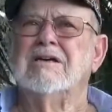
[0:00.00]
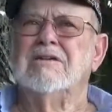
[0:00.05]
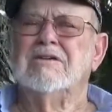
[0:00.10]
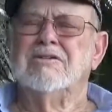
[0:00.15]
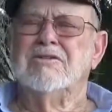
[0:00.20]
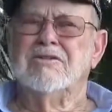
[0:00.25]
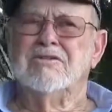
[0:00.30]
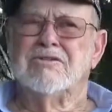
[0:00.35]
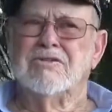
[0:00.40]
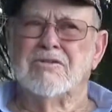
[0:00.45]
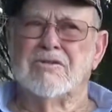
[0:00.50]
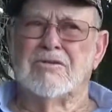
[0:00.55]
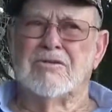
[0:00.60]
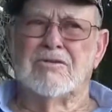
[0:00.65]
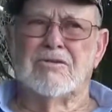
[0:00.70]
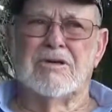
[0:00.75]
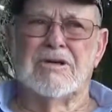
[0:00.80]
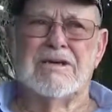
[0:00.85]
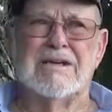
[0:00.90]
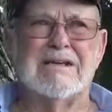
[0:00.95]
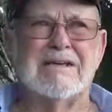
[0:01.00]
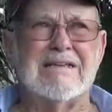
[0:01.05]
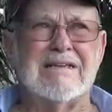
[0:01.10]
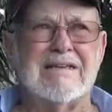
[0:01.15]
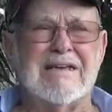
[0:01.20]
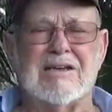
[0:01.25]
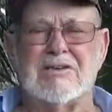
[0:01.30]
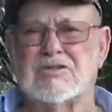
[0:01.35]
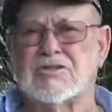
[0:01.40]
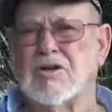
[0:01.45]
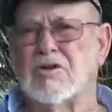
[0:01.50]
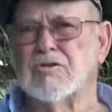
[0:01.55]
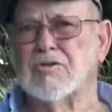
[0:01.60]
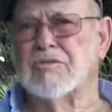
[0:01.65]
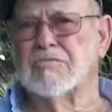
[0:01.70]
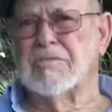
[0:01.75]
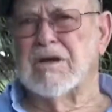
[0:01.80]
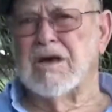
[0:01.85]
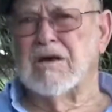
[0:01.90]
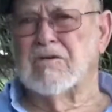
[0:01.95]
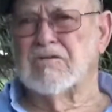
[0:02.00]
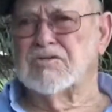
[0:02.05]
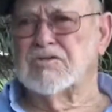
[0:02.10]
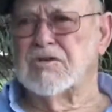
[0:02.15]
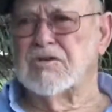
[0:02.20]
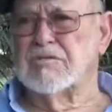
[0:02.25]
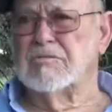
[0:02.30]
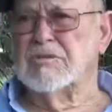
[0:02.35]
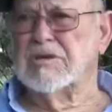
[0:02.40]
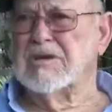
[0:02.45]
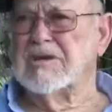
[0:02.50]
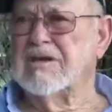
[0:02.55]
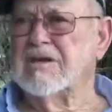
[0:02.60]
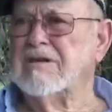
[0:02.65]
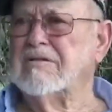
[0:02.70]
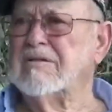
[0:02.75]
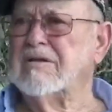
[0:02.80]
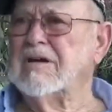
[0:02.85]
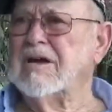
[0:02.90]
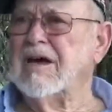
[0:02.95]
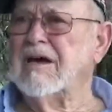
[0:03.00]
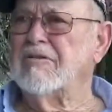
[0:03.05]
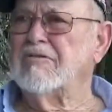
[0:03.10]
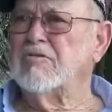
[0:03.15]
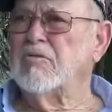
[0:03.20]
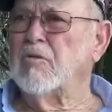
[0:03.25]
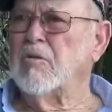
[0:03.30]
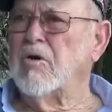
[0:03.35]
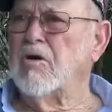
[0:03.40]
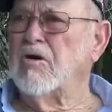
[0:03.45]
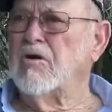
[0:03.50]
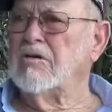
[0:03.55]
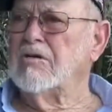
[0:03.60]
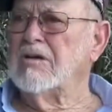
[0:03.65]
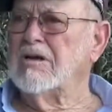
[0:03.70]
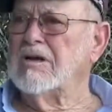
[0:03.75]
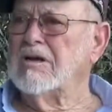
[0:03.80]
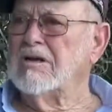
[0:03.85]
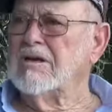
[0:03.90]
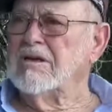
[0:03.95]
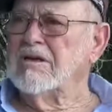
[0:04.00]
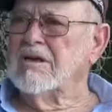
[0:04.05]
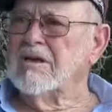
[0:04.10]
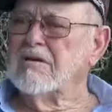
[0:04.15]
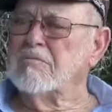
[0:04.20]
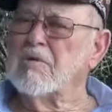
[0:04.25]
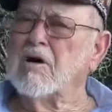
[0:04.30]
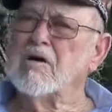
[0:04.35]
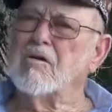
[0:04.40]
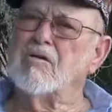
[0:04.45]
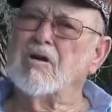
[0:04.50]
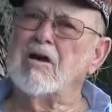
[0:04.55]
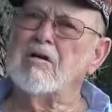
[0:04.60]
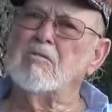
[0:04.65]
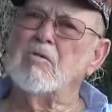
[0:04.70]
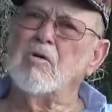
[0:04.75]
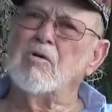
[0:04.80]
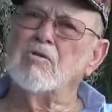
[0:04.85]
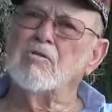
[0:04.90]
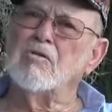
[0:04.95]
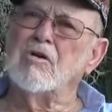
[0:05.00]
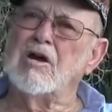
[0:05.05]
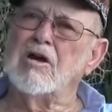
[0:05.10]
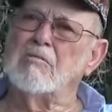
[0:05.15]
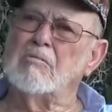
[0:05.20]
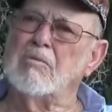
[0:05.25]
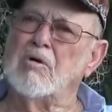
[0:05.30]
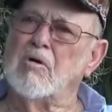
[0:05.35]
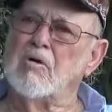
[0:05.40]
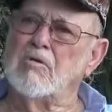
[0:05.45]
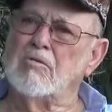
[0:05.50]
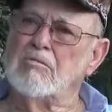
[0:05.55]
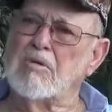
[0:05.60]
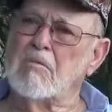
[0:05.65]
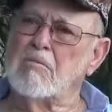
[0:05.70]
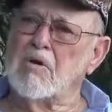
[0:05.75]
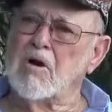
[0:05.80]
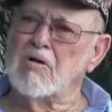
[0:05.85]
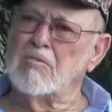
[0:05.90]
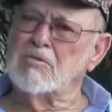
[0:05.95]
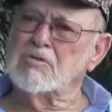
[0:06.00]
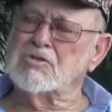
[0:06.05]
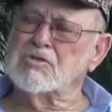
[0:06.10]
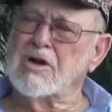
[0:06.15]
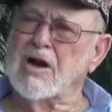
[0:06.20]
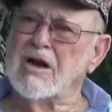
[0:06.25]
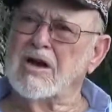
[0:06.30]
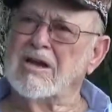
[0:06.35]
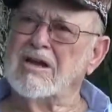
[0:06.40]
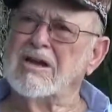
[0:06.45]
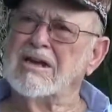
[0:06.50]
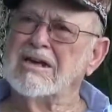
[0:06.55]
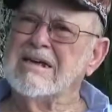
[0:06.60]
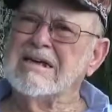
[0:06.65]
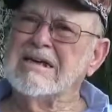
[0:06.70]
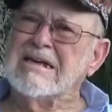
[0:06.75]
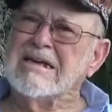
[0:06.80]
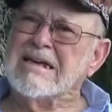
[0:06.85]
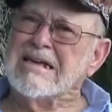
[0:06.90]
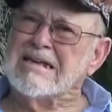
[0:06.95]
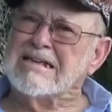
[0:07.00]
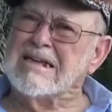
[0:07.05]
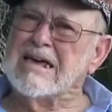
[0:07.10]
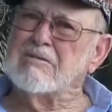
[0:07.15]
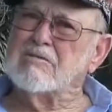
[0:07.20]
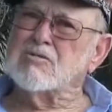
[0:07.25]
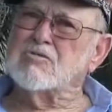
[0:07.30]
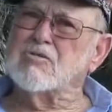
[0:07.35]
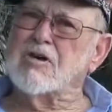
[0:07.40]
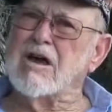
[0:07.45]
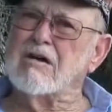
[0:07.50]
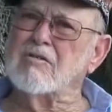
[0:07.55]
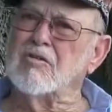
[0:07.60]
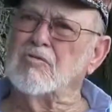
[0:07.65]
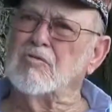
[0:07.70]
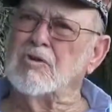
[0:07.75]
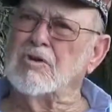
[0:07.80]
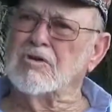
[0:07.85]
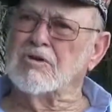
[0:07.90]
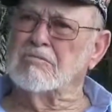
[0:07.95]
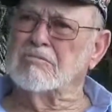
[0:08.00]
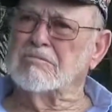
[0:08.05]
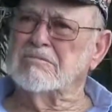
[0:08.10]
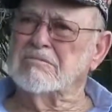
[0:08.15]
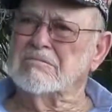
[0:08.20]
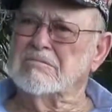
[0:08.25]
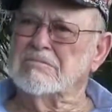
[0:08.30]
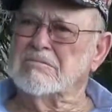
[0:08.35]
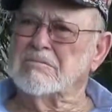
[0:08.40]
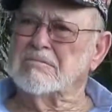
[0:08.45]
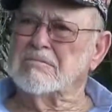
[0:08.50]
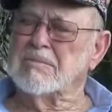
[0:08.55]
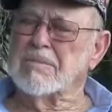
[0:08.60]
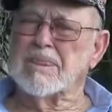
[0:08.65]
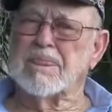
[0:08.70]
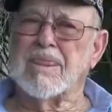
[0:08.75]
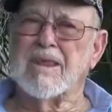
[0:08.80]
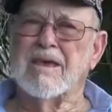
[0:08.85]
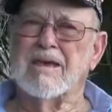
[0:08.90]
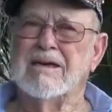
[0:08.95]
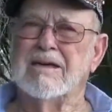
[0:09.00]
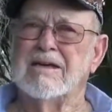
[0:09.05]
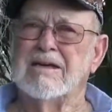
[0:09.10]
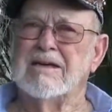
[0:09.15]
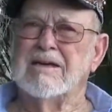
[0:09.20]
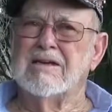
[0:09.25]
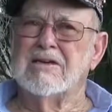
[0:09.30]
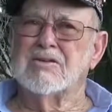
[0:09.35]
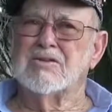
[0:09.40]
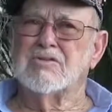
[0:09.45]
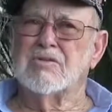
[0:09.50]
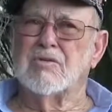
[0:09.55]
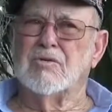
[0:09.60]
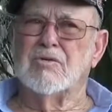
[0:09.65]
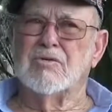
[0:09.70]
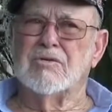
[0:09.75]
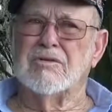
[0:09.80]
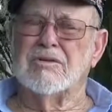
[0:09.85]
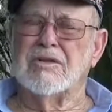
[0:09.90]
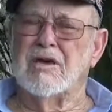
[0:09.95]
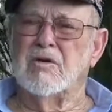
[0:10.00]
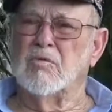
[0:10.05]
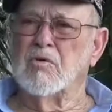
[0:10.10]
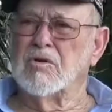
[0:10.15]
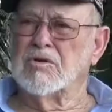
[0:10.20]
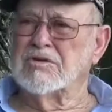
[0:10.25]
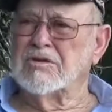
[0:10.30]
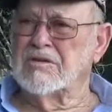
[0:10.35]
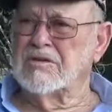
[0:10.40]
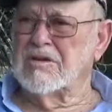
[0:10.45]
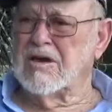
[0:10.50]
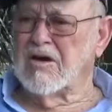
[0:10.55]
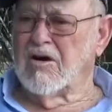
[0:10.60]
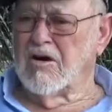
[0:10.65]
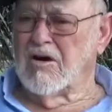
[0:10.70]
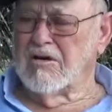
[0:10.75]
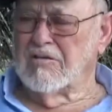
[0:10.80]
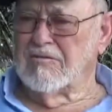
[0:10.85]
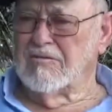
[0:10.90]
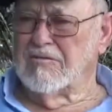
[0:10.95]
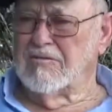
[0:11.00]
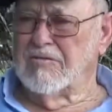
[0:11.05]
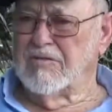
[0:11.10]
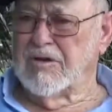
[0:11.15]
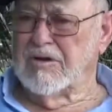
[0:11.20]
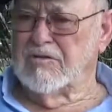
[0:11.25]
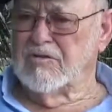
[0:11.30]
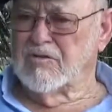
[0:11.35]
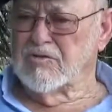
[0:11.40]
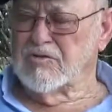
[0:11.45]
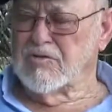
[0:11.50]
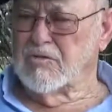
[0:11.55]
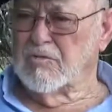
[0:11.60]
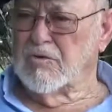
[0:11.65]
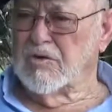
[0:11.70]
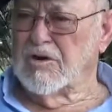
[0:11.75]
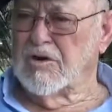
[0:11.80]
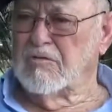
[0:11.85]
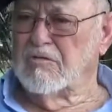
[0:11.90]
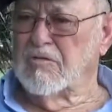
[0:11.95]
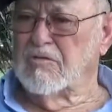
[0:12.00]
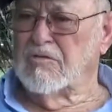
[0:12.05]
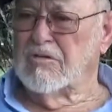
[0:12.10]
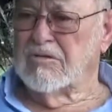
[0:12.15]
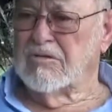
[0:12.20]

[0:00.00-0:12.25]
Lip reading: So that slowed him down some, and then after a while, and my grandma and grandpa on my mama's side, they was traveling with him. So they worked in the cotton fields or whatever.